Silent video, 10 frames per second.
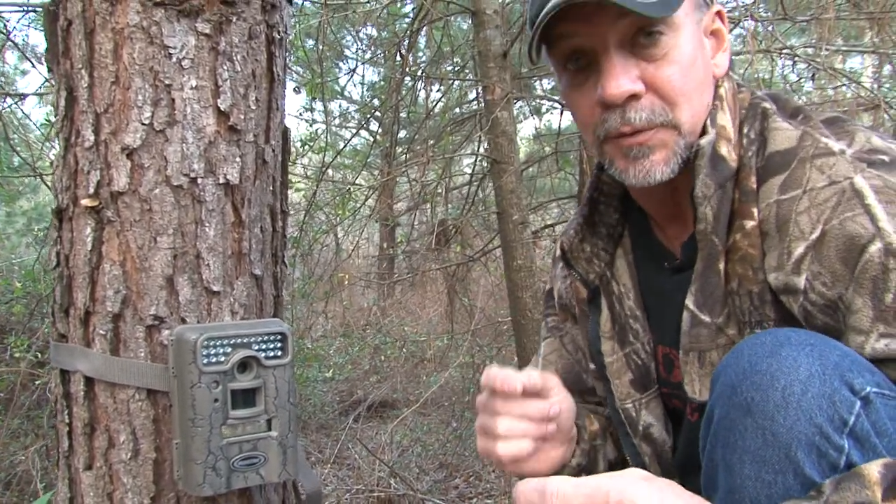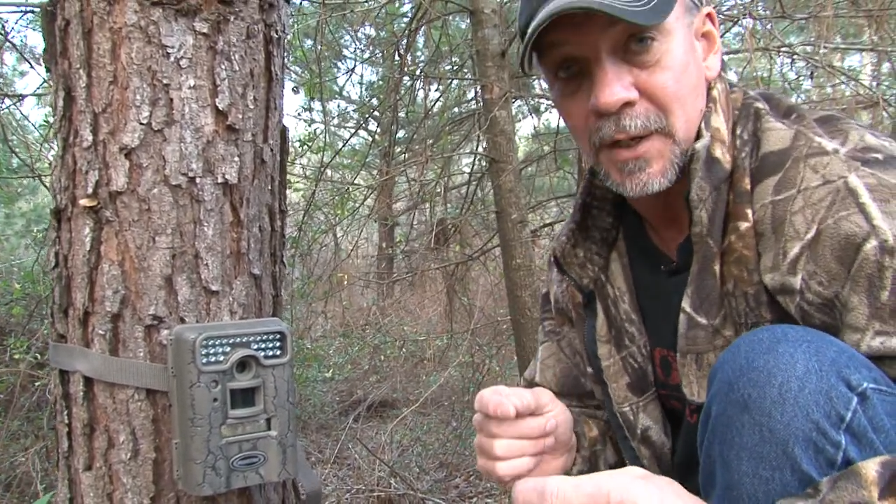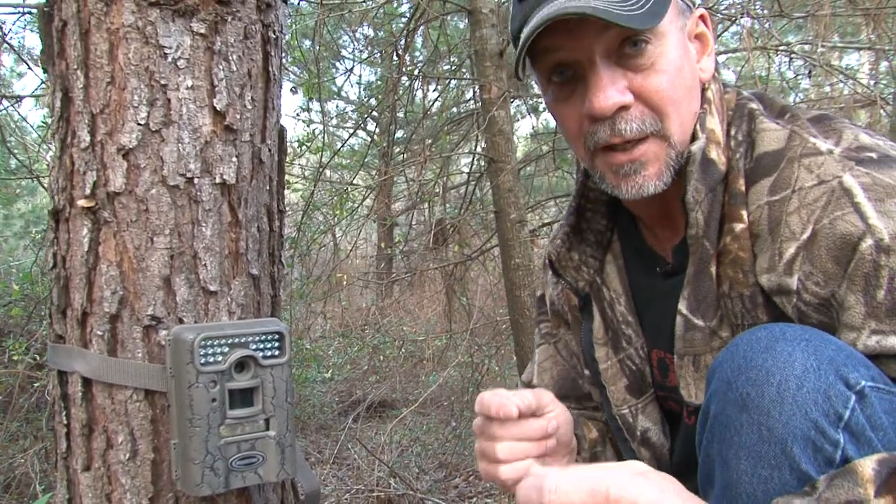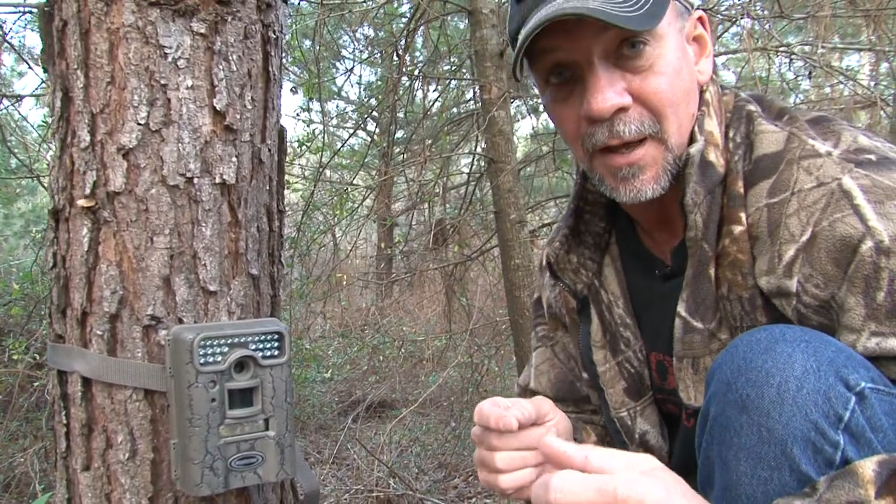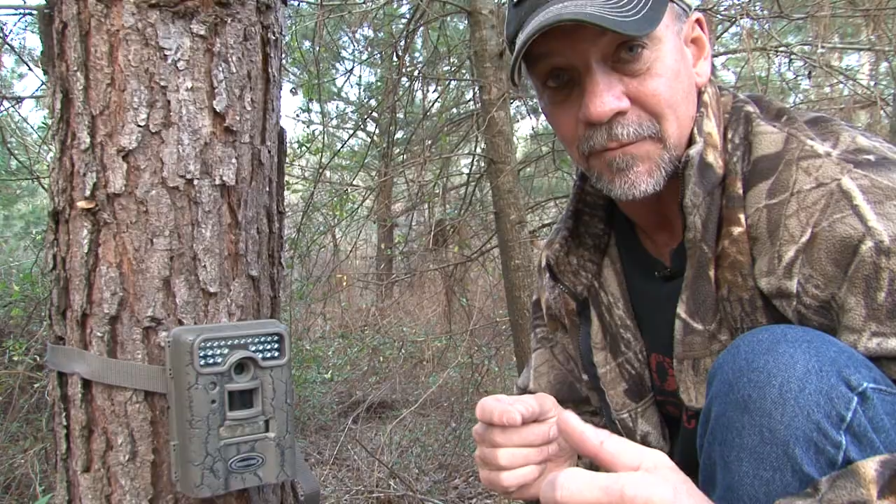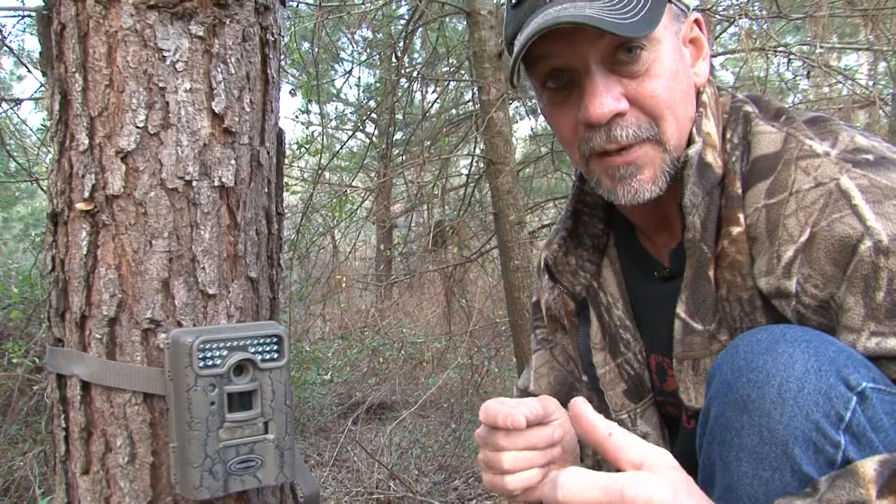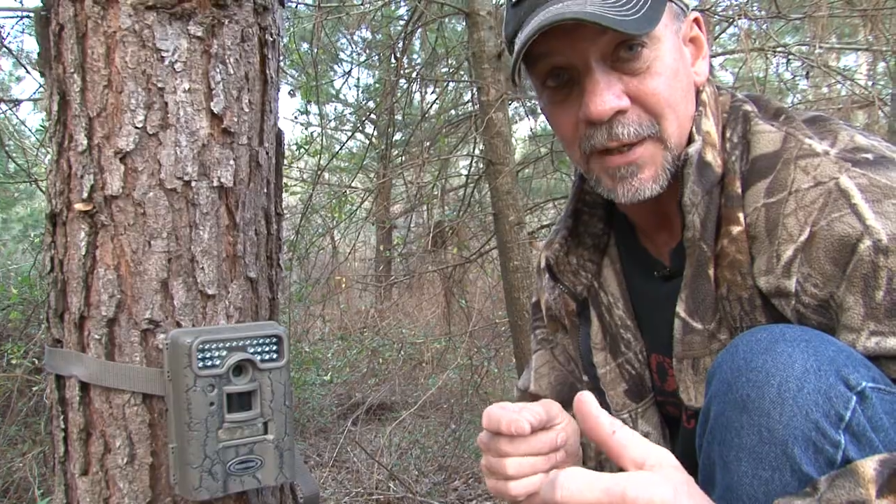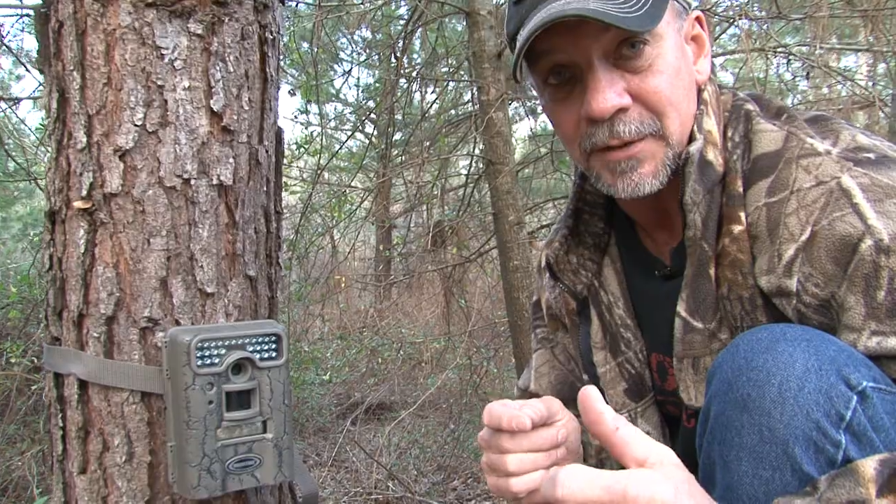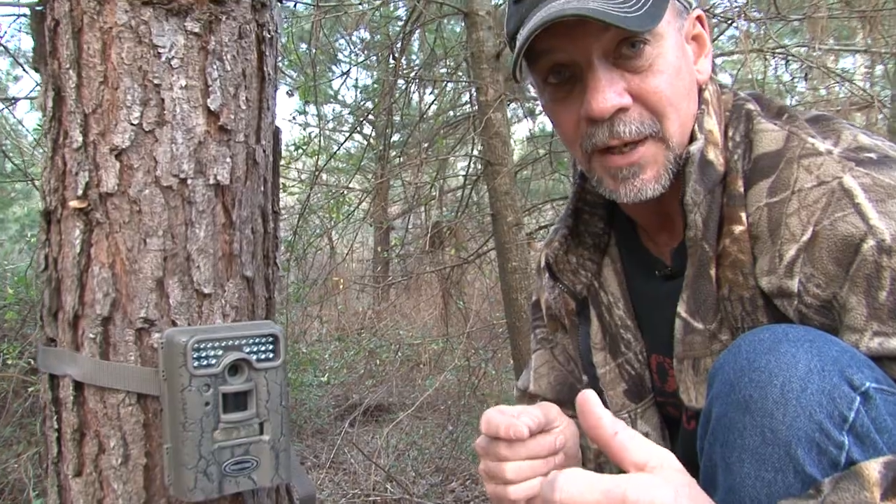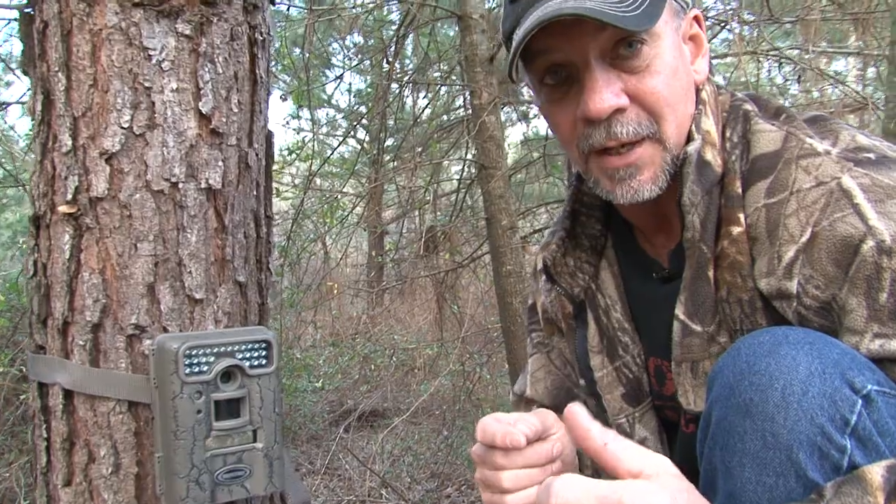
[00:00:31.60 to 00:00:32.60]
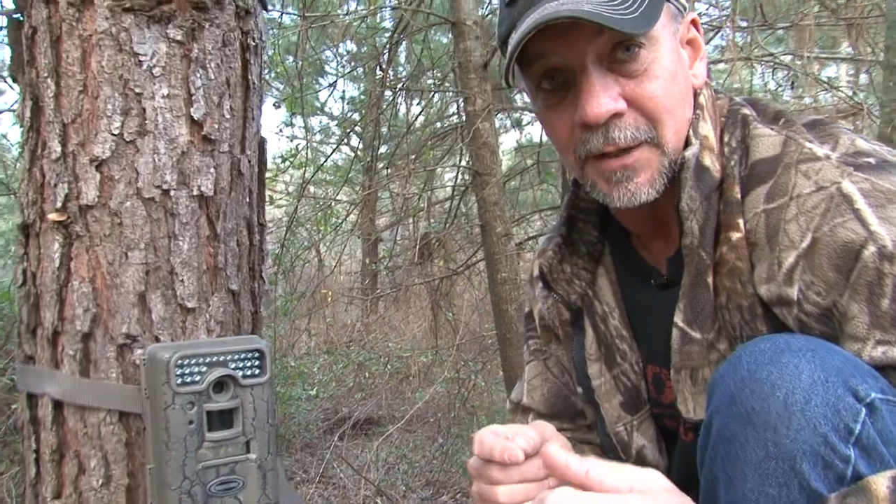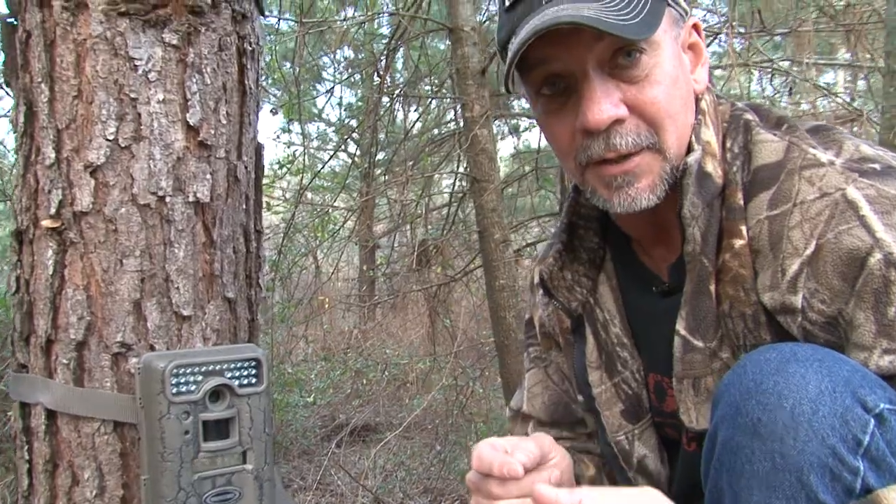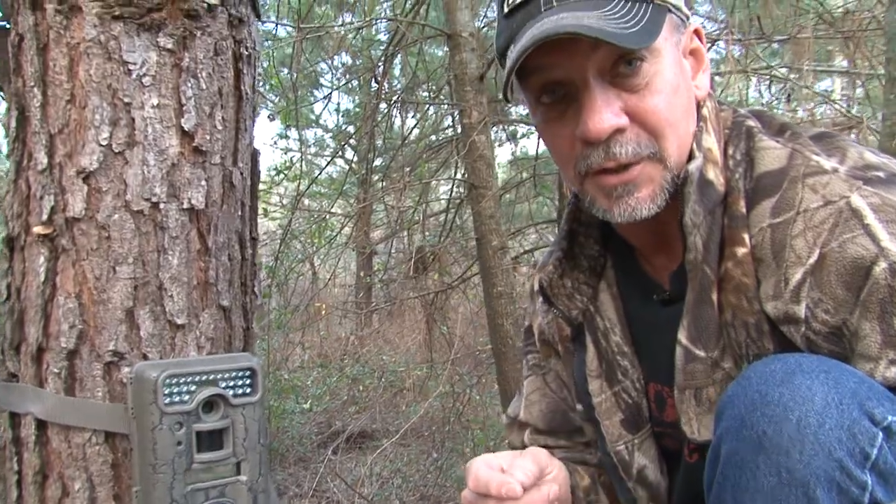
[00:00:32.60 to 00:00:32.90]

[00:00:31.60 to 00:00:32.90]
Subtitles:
thing I found out,